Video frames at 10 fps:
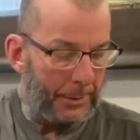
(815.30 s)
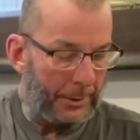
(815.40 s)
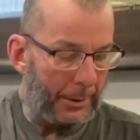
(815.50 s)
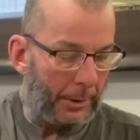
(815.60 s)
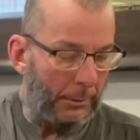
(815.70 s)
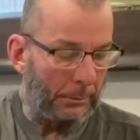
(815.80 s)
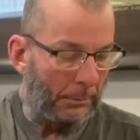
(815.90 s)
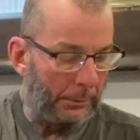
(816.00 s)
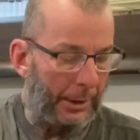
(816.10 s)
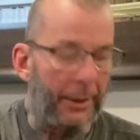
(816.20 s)
you know,
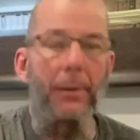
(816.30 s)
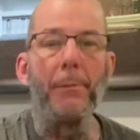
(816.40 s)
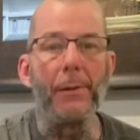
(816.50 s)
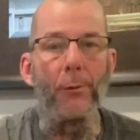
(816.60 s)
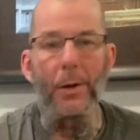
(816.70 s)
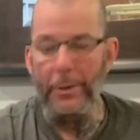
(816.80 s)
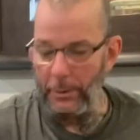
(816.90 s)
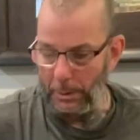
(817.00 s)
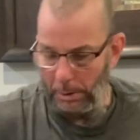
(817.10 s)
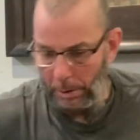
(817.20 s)
inclement
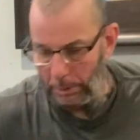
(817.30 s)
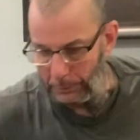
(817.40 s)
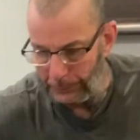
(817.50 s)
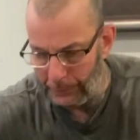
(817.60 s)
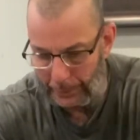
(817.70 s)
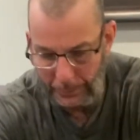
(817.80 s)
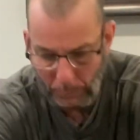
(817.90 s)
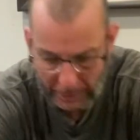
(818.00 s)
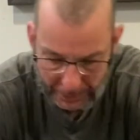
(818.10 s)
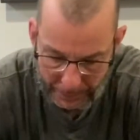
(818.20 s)
weather during the
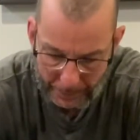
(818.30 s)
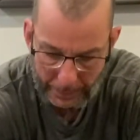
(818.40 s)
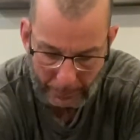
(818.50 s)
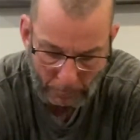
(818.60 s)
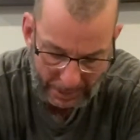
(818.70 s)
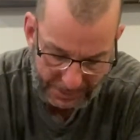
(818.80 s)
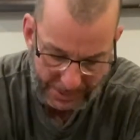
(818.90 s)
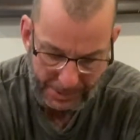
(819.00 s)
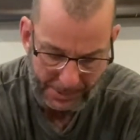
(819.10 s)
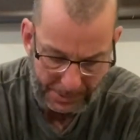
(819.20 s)
winter and wet
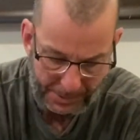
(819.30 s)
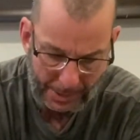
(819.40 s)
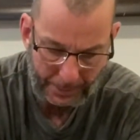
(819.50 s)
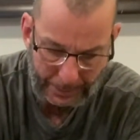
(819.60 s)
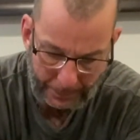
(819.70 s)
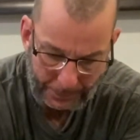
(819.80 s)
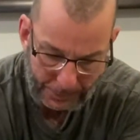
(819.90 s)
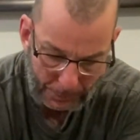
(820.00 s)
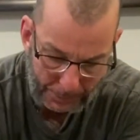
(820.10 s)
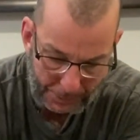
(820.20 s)
seasons down here in
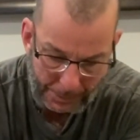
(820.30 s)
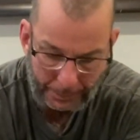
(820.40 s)
Georgia.